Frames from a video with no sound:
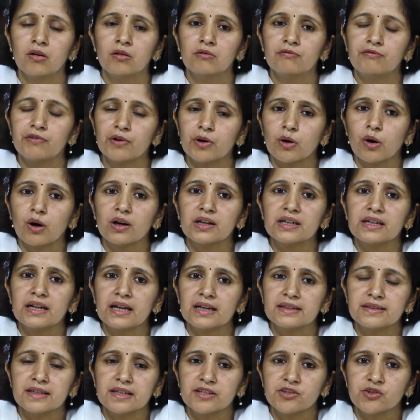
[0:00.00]
For
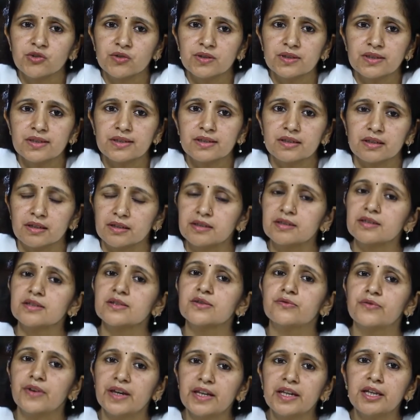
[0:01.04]
organizations, it is
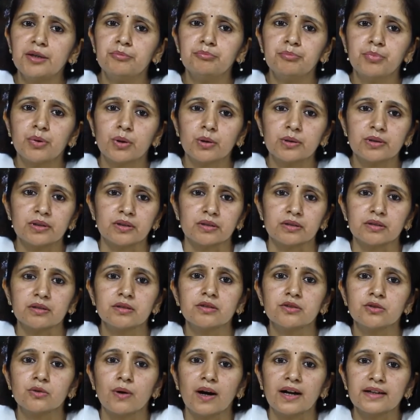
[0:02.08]
very important
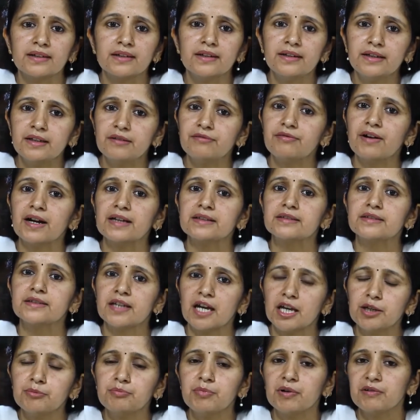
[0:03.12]
to identify the
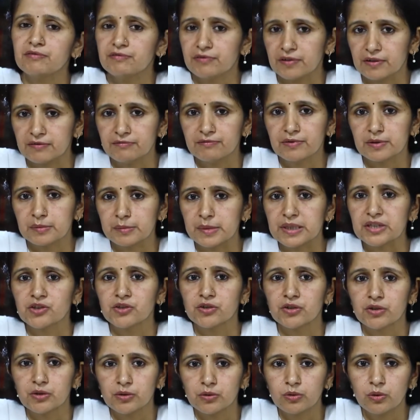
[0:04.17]
type of
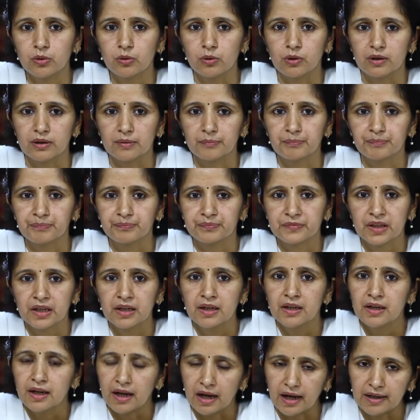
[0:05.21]
information you hold.
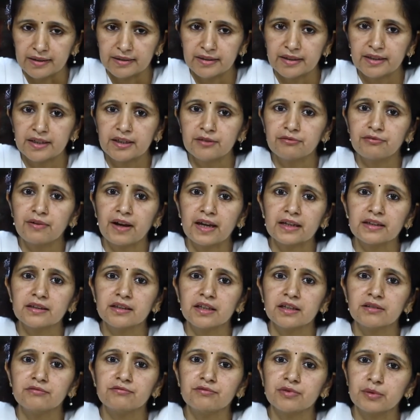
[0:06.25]
Identifying
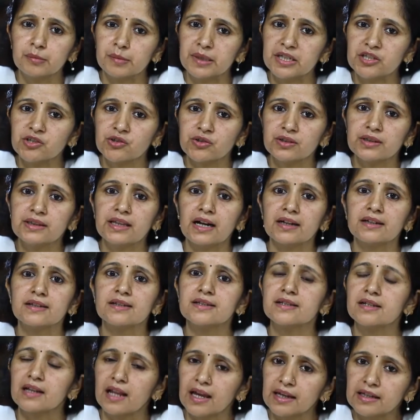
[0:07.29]
the information that
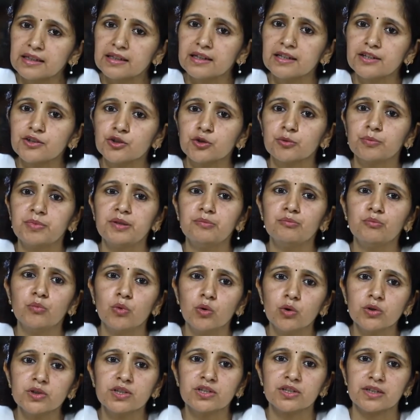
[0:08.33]
is likely to be
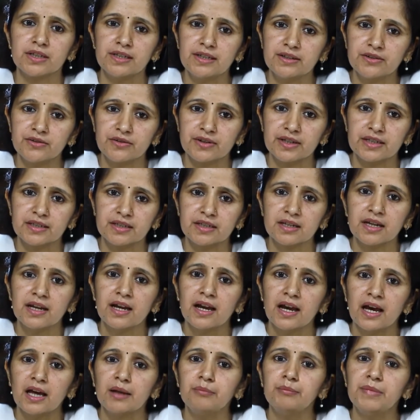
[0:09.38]
most interest
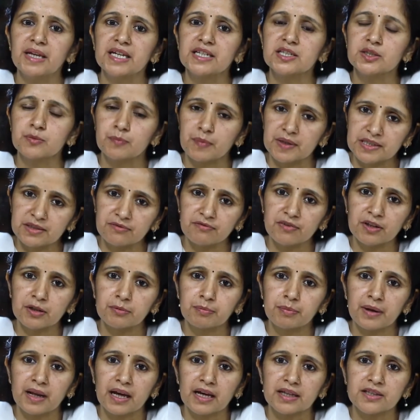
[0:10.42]
and make
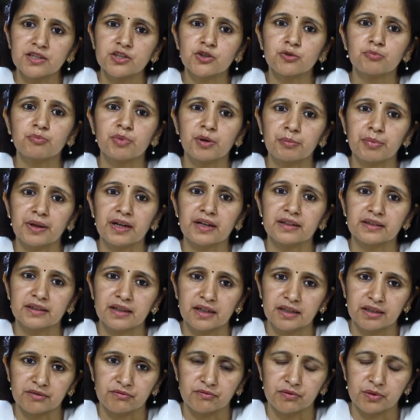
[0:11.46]
specific plans to prepare
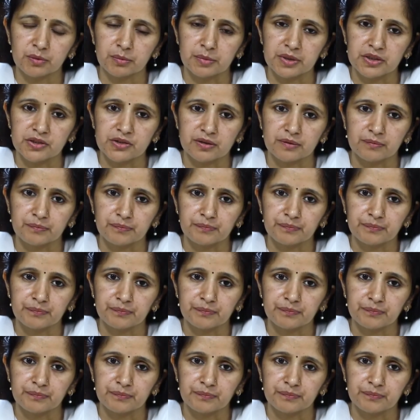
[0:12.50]
that information.